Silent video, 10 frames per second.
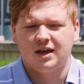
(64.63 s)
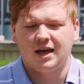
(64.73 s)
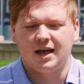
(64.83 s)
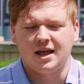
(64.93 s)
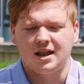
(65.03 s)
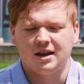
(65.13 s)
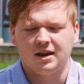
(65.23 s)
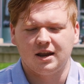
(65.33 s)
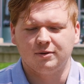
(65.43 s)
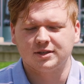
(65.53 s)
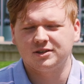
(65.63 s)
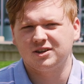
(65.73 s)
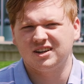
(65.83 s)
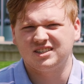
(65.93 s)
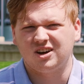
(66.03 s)
And it was also
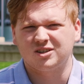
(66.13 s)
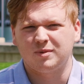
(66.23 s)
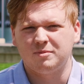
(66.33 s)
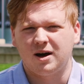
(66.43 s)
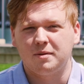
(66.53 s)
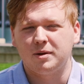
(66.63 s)
good to talk to my mom.